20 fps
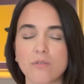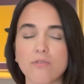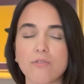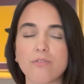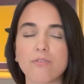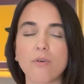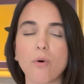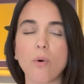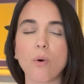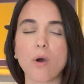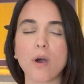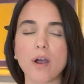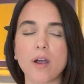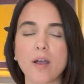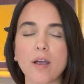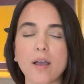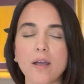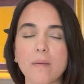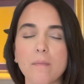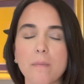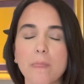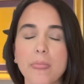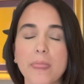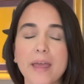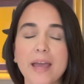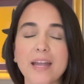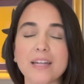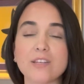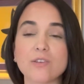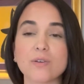for,
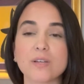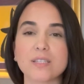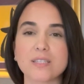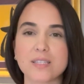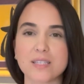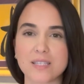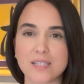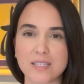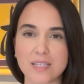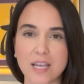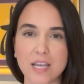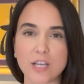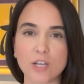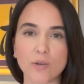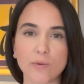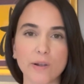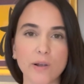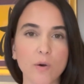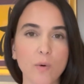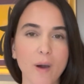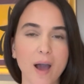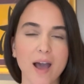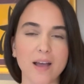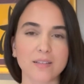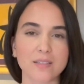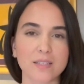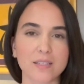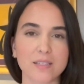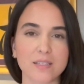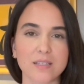and you can state your
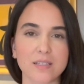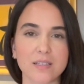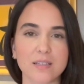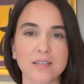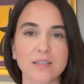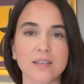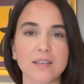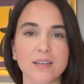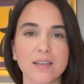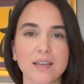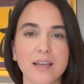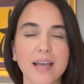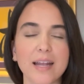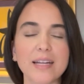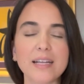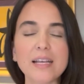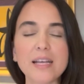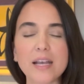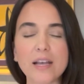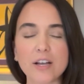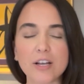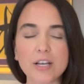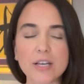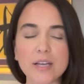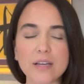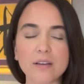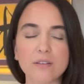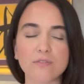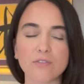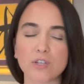request, any
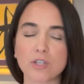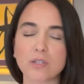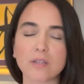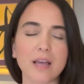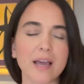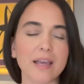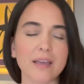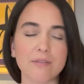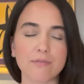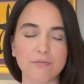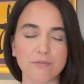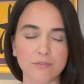area of your life.